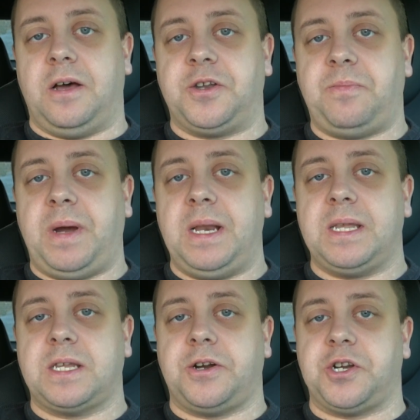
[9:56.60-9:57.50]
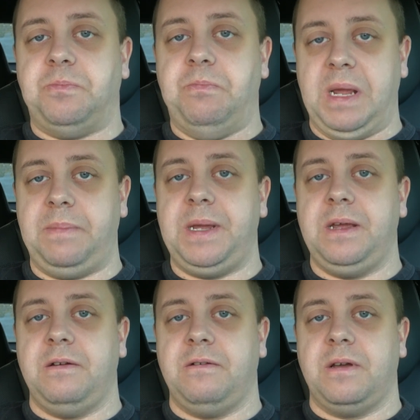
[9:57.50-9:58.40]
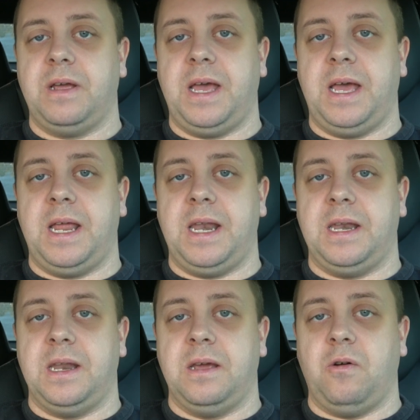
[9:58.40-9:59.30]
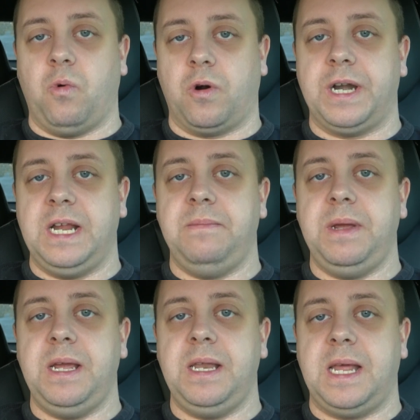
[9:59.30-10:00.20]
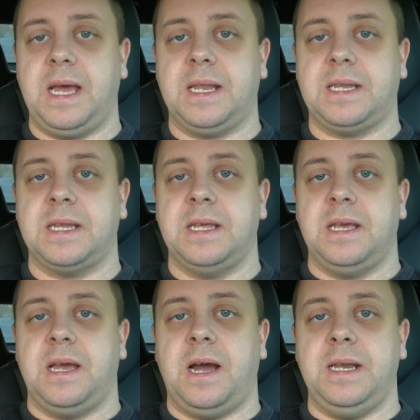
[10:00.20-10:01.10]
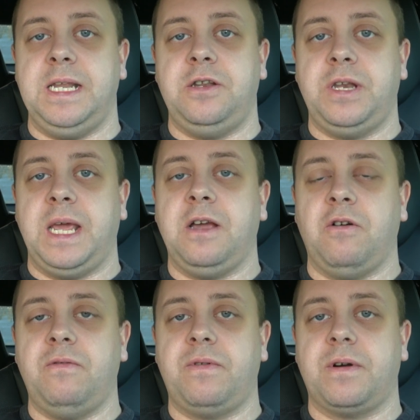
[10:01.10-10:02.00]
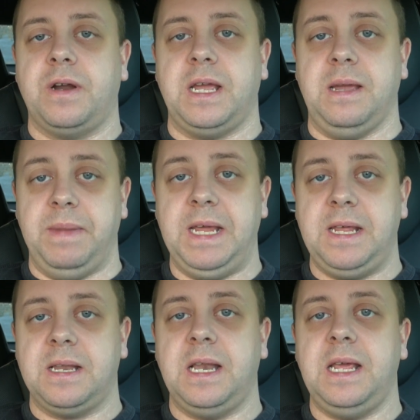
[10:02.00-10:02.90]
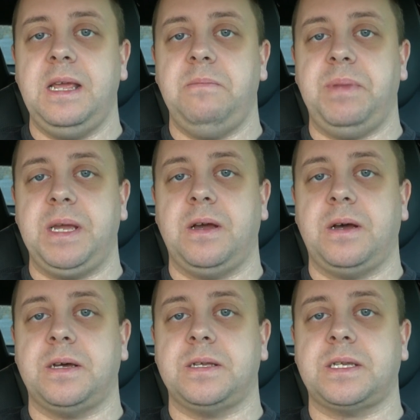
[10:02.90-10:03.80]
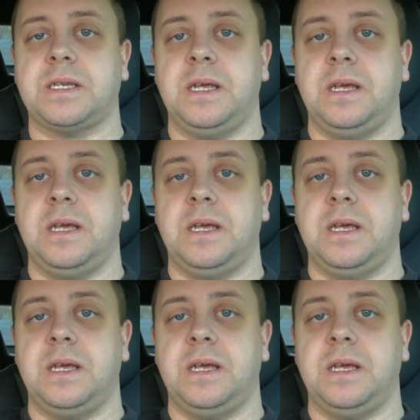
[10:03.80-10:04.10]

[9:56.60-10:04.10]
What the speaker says: AutoPilot starts beeping and warning me that I need to take over immediately because